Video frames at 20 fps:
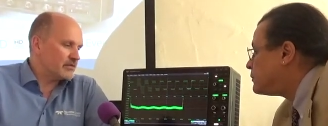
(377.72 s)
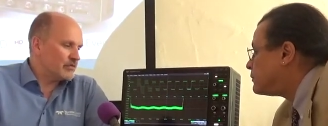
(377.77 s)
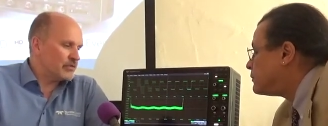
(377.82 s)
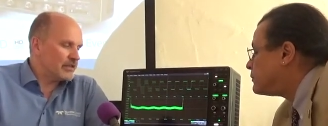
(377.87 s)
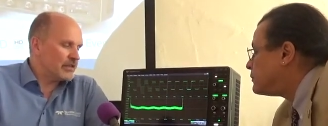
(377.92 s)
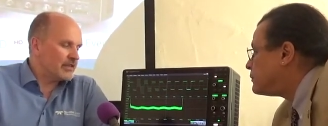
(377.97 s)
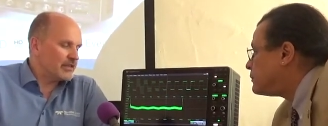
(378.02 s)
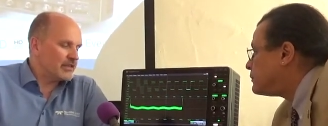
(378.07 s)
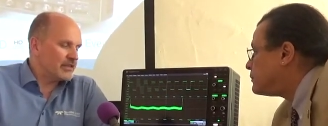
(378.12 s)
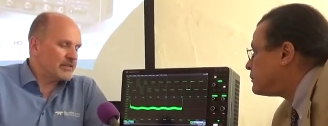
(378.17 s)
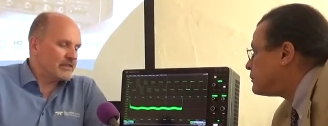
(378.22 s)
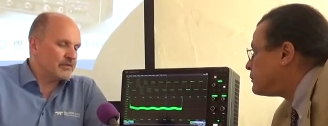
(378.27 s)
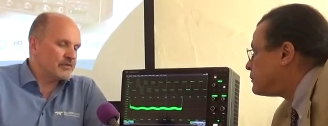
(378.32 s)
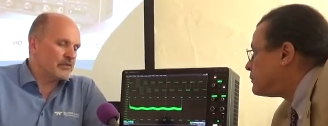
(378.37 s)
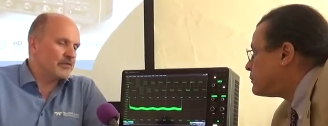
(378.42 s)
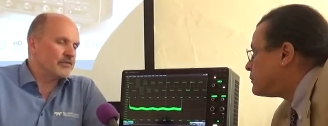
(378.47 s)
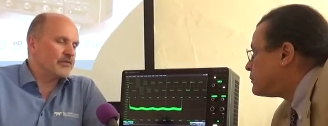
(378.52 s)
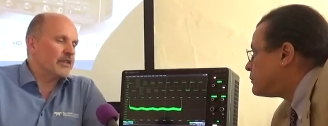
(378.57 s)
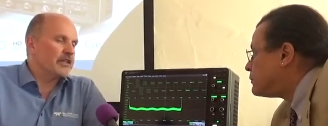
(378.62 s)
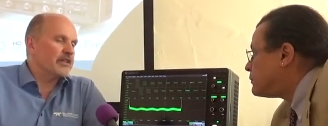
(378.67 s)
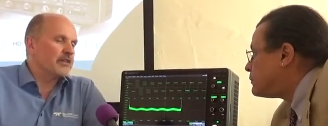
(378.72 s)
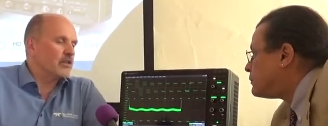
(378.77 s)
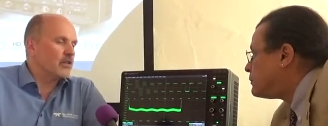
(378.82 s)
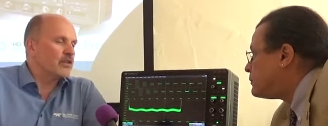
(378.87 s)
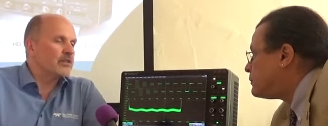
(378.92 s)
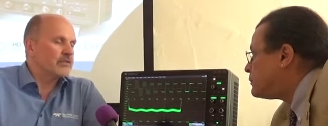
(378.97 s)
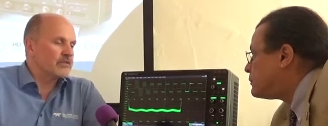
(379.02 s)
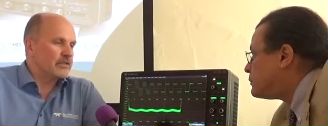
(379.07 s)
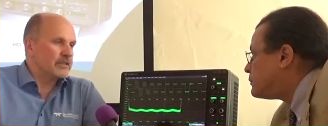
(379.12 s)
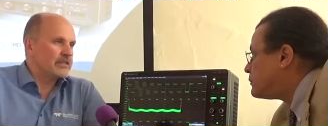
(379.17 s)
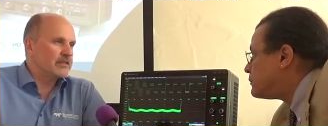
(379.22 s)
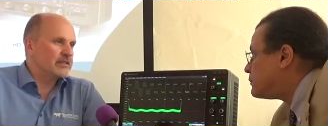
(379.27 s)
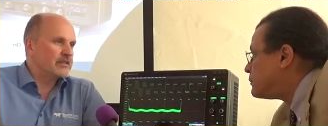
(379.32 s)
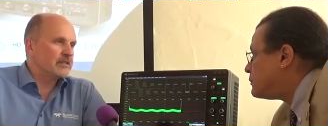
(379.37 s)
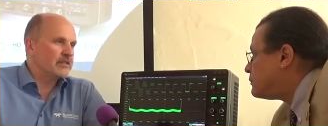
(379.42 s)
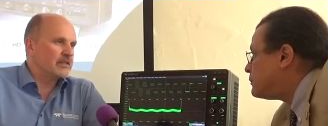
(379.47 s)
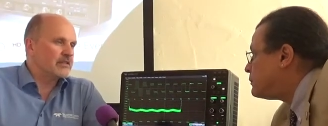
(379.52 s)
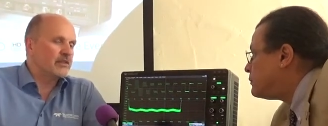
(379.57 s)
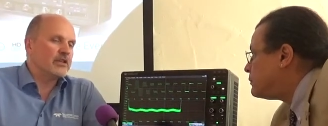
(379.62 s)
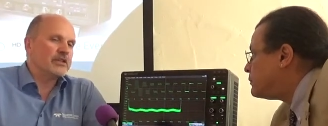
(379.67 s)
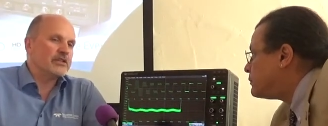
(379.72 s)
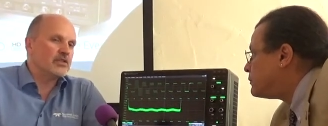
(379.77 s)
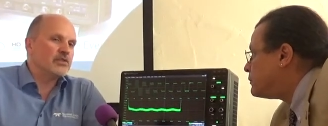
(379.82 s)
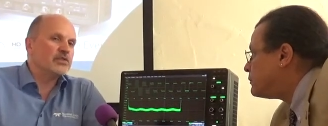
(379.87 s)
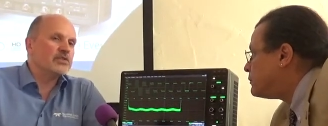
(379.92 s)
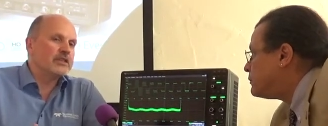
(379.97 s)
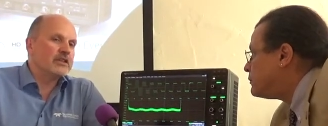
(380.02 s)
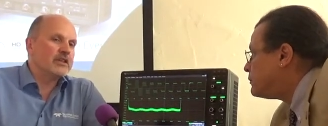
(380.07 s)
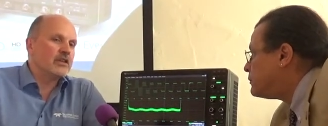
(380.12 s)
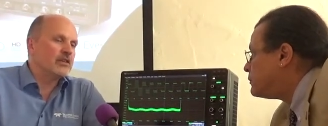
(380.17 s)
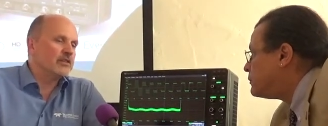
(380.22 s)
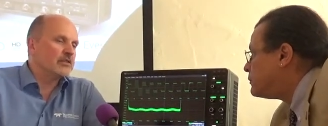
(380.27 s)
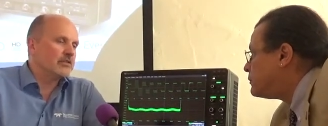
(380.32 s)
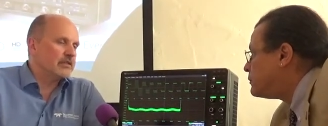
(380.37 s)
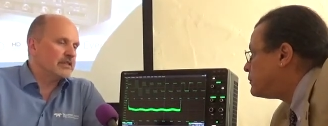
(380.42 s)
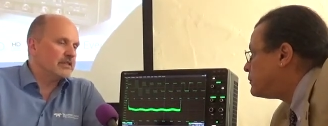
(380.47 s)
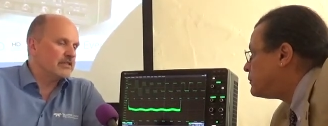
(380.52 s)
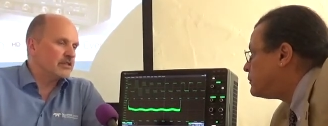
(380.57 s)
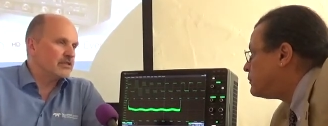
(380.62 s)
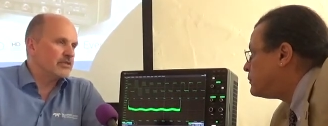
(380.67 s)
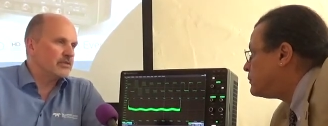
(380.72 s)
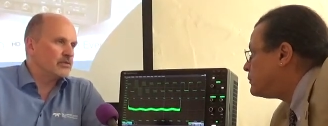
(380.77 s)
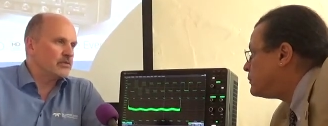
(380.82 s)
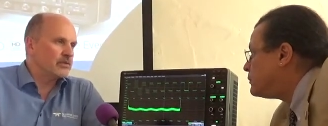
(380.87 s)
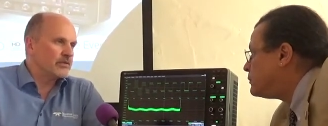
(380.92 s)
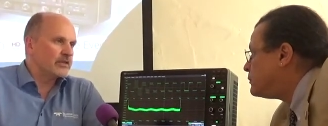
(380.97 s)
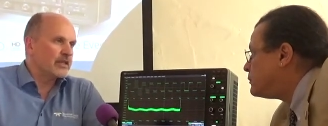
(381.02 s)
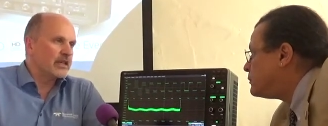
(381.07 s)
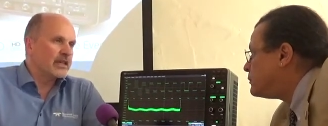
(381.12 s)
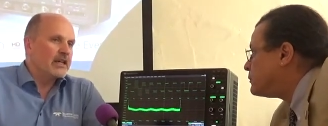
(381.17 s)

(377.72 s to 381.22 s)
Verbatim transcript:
Speaker 1: really fulfilling a lot of these uh, or using a lot of these tools.